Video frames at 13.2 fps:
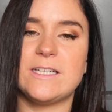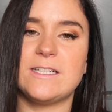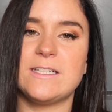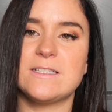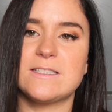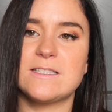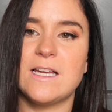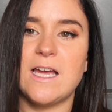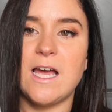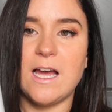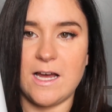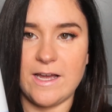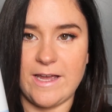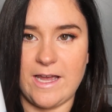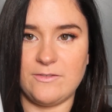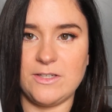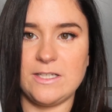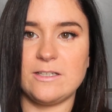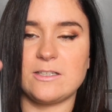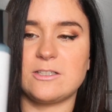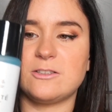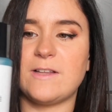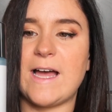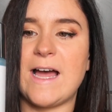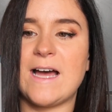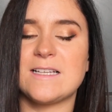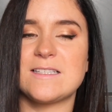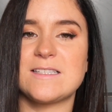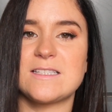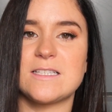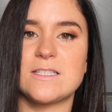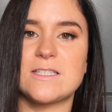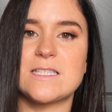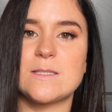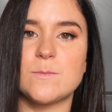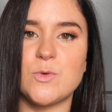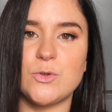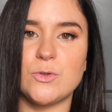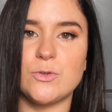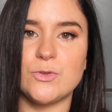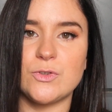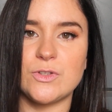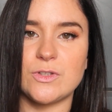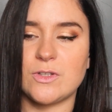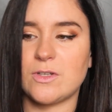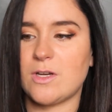It is a heavy glass, smooth